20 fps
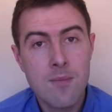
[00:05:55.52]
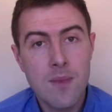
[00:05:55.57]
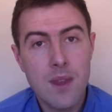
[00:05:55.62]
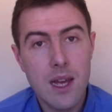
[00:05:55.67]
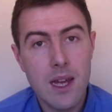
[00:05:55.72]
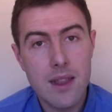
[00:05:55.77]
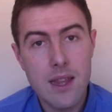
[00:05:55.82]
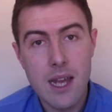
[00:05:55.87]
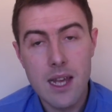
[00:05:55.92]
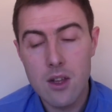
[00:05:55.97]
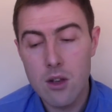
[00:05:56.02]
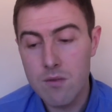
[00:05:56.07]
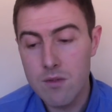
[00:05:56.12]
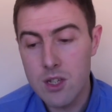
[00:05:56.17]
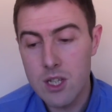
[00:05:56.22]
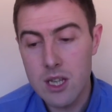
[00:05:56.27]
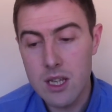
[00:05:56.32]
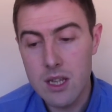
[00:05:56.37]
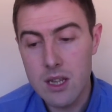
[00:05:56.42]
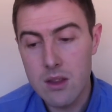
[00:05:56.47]
And then
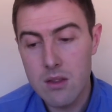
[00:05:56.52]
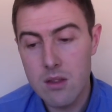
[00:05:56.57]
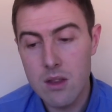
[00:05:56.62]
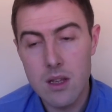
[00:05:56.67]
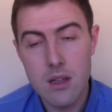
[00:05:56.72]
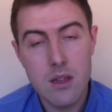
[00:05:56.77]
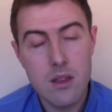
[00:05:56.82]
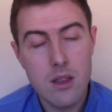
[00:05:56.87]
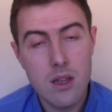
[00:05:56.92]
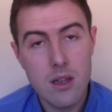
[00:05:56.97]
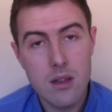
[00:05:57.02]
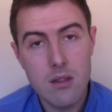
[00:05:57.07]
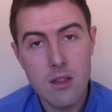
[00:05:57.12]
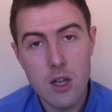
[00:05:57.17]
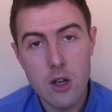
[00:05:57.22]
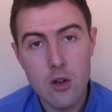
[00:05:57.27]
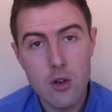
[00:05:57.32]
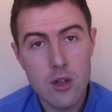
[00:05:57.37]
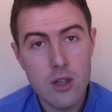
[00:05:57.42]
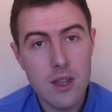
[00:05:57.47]
obviously the
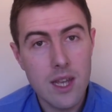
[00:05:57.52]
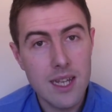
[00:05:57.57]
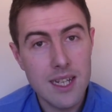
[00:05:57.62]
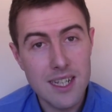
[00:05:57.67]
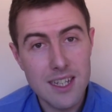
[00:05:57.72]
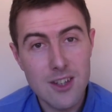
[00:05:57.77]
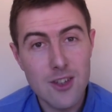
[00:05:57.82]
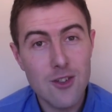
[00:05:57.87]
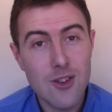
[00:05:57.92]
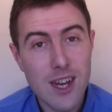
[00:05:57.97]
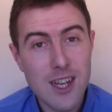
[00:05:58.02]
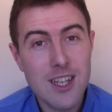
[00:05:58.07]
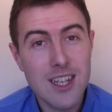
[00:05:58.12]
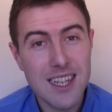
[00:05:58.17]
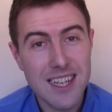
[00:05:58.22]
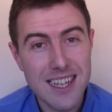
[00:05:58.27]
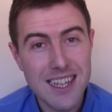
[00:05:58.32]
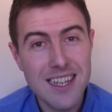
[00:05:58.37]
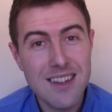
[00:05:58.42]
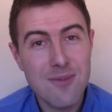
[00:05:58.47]
order they need addressing
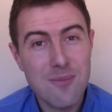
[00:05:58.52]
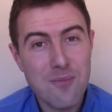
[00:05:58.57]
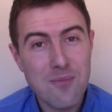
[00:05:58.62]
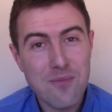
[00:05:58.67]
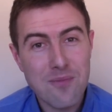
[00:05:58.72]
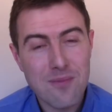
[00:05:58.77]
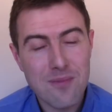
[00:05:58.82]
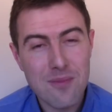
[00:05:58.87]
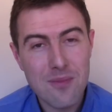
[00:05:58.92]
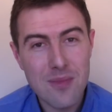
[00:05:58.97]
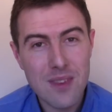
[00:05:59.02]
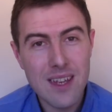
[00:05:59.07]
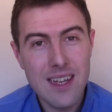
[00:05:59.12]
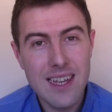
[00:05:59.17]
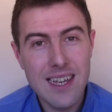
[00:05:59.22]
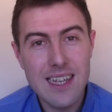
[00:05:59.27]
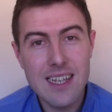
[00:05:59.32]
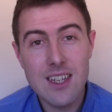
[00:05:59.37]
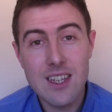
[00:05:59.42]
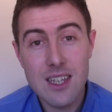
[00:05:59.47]
in
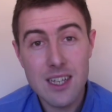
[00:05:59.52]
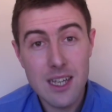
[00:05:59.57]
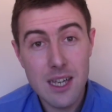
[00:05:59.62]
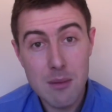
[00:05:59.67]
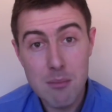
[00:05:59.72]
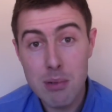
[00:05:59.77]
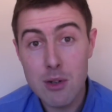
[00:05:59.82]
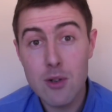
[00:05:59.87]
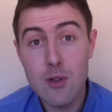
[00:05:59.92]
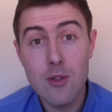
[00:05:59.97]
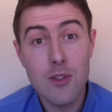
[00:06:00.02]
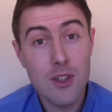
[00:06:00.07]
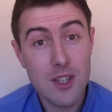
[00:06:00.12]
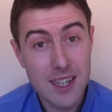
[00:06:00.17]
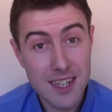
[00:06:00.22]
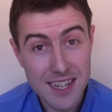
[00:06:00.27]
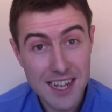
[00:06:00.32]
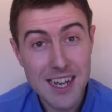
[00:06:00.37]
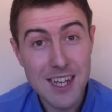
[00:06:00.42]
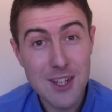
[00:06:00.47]
is important
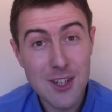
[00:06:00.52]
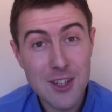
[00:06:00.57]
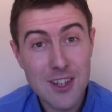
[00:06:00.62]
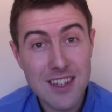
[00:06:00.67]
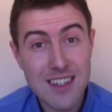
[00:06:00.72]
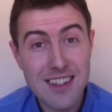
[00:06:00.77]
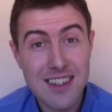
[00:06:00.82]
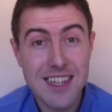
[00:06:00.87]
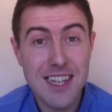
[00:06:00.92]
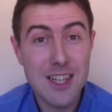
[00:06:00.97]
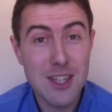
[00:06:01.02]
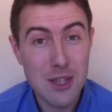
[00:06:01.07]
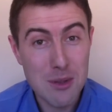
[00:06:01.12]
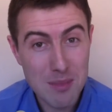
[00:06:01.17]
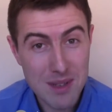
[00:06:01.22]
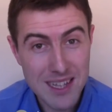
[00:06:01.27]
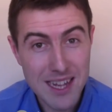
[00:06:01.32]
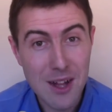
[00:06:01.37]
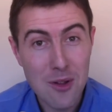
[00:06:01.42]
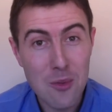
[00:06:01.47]
and urgent needs to
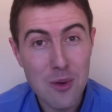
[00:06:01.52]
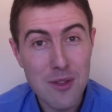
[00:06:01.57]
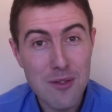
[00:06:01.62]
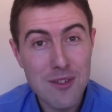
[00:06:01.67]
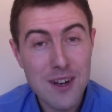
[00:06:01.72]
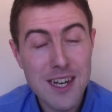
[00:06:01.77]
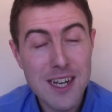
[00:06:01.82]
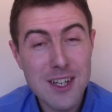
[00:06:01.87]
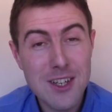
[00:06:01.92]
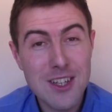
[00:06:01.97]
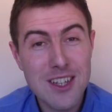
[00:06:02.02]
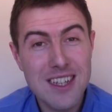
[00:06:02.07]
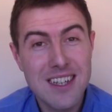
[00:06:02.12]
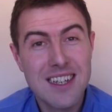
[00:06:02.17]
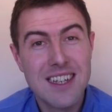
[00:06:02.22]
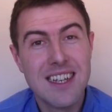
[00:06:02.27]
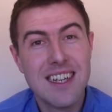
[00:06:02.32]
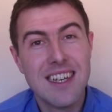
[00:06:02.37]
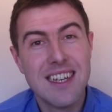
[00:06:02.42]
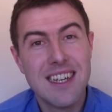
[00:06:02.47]
be dealt with first.
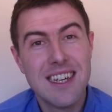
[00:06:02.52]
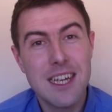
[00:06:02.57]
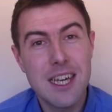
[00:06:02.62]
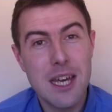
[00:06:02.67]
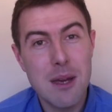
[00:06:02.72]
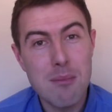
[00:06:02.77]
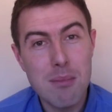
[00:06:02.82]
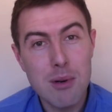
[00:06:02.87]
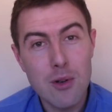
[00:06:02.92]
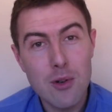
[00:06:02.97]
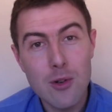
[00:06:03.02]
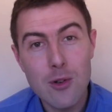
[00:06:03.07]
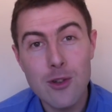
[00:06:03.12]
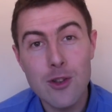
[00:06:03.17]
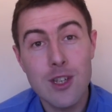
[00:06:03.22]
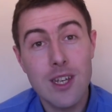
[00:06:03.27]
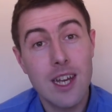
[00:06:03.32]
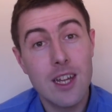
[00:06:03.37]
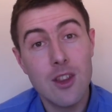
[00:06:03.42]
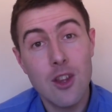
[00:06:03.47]

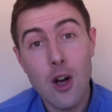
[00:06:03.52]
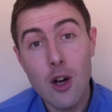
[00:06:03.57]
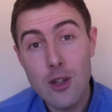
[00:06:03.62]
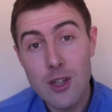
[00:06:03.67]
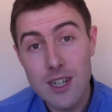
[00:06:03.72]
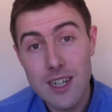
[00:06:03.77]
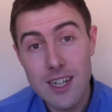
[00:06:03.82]
Important and not